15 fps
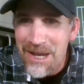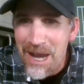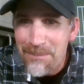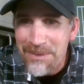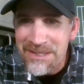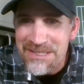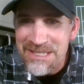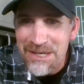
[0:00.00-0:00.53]

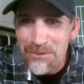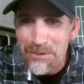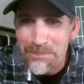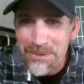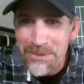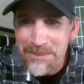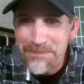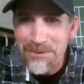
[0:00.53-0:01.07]
comments here
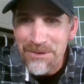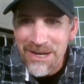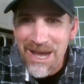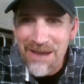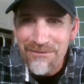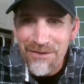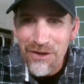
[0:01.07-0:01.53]
where people are not